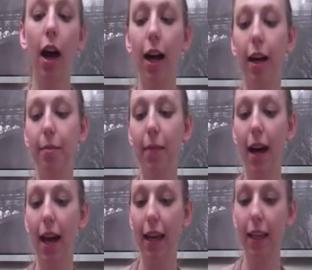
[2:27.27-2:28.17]

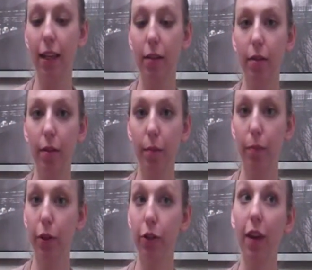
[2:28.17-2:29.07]
I can
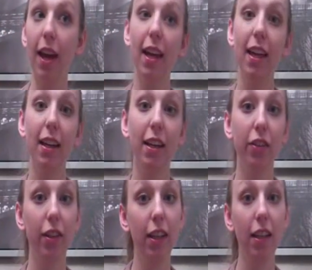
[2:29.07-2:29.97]
puree it and
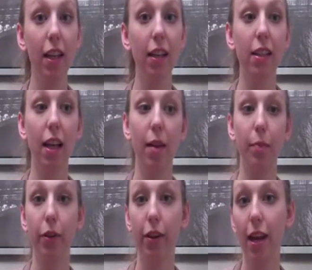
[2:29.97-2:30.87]
he'll eat it,
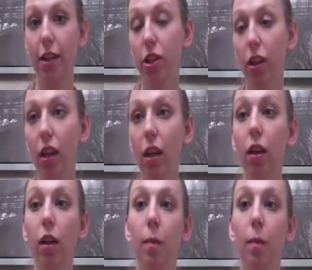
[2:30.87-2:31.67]
puree it chunky.